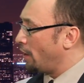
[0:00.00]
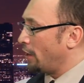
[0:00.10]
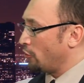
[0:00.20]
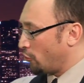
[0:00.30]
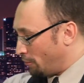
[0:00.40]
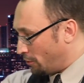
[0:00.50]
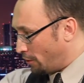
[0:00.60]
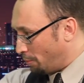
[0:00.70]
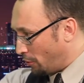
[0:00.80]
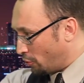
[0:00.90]
in terms of the
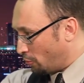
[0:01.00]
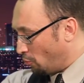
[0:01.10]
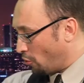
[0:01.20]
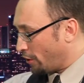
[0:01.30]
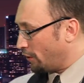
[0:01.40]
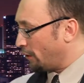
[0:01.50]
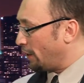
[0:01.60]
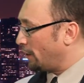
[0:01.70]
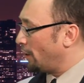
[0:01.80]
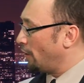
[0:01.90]
Pierce Morgan thing,